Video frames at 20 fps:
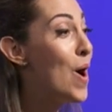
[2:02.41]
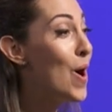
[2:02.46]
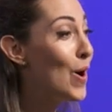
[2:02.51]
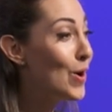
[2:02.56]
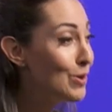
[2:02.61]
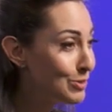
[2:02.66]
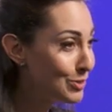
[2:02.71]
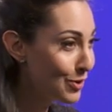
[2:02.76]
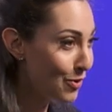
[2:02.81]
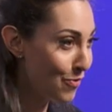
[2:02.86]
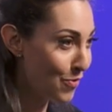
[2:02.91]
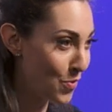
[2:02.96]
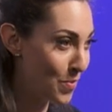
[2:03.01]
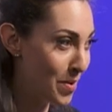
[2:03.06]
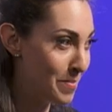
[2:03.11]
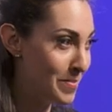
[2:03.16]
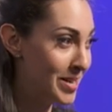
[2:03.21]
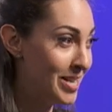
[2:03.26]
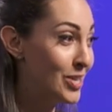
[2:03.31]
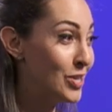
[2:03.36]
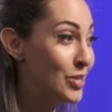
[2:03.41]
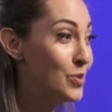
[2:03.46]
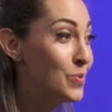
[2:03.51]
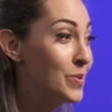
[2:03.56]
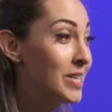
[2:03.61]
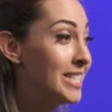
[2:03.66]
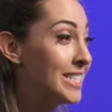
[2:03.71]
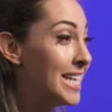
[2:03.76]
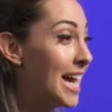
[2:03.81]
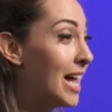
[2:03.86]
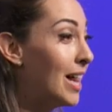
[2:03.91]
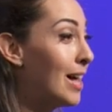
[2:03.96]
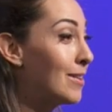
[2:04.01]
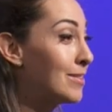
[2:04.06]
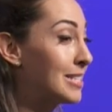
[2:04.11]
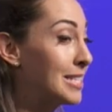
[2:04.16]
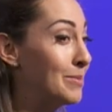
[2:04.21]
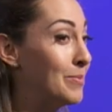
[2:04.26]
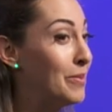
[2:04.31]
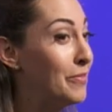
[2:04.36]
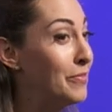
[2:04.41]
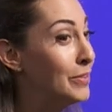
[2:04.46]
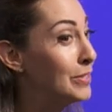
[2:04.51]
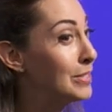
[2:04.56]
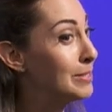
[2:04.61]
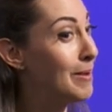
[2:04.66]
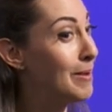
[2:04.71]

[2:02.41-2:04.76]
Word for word: Also for women, you can tell how someone feels